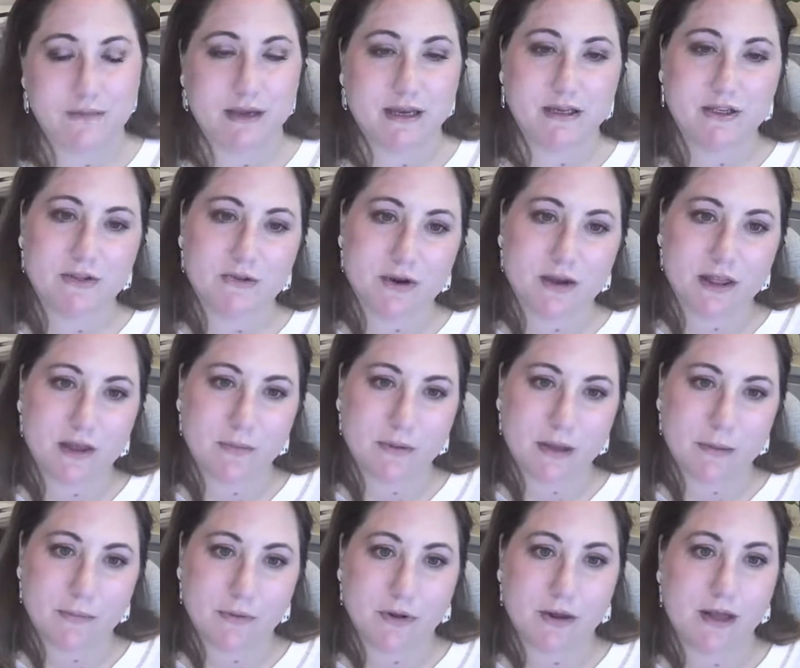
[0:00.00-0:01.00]
Make sure that
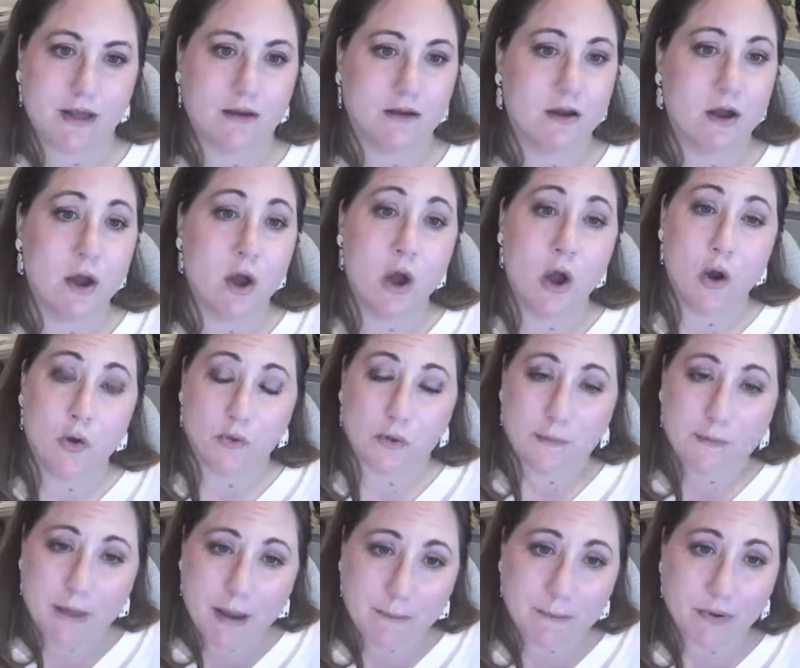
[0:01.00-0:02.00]
people can
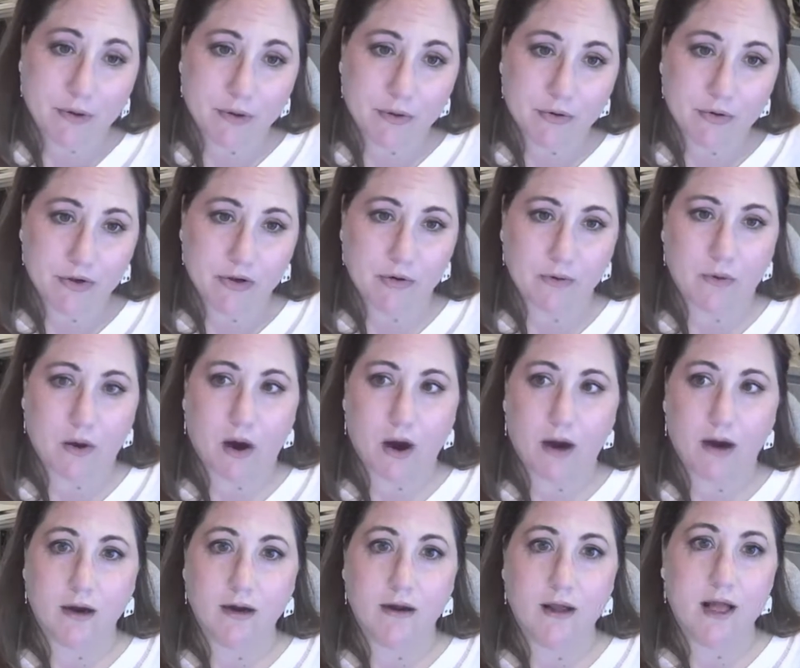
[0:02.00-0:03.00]
remember who you
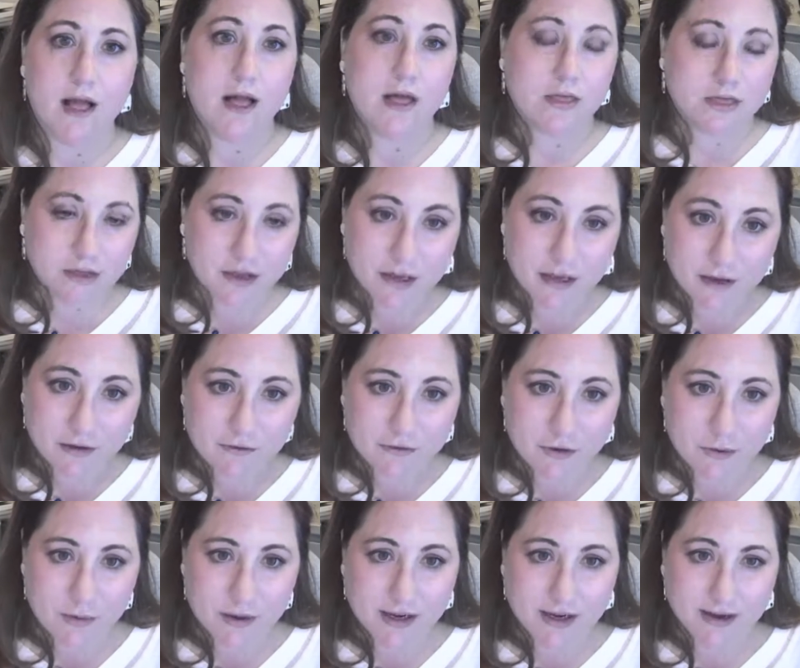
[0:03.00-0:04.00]
are, think of
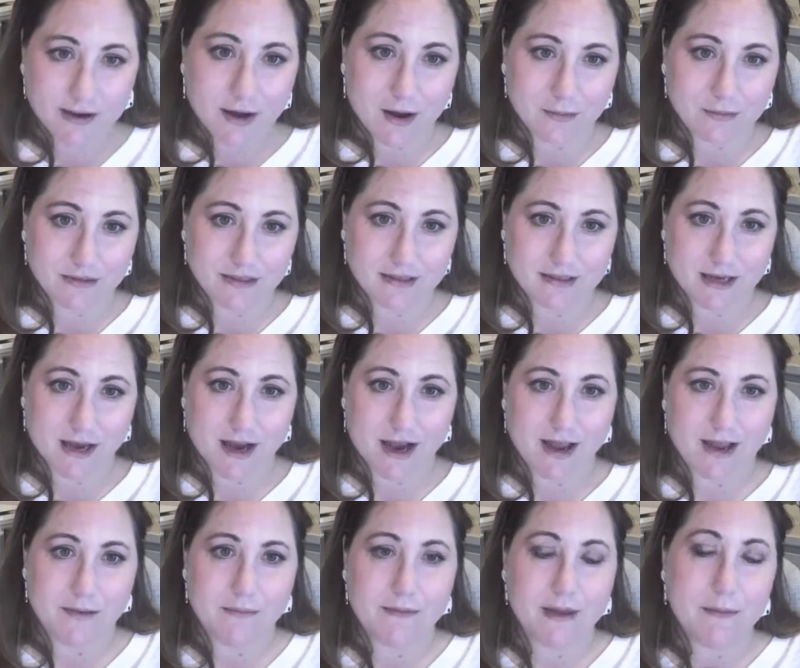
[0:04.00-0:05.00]
you when it comes
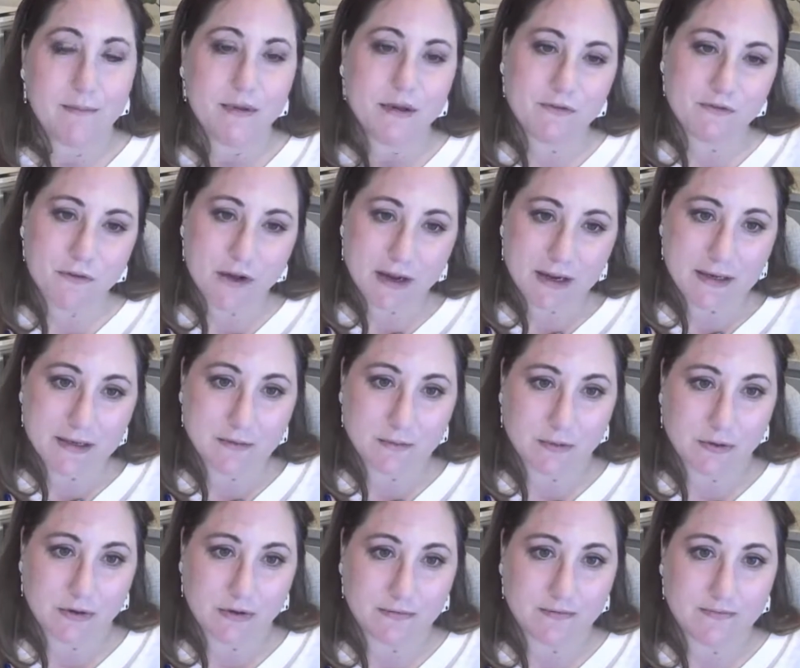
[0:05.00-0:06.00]
time, and be
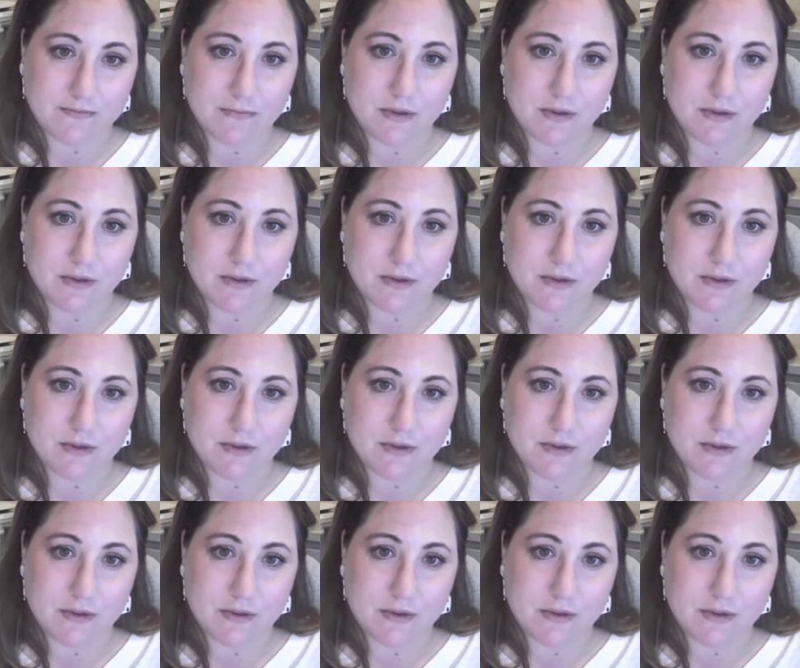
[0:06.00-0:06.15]
findable.